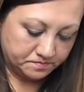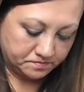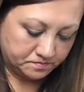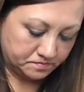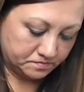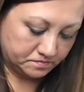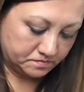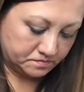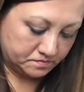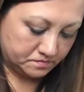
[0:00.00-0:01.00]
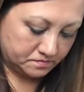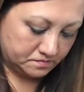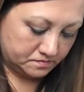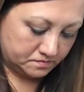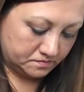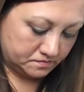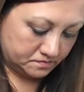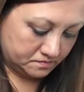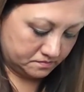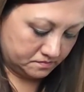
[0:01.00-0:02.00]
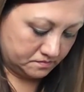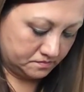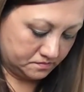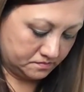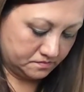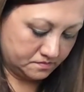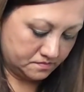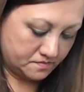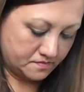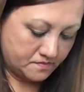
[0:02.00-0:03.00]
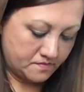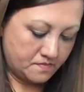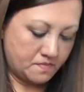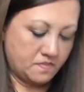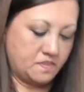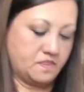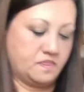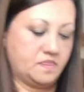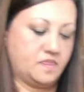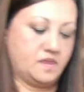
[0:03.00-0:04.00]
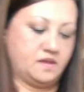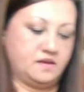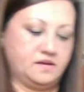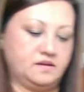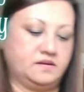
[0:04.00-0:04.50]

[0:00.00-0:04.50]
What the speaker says: (no one is talking)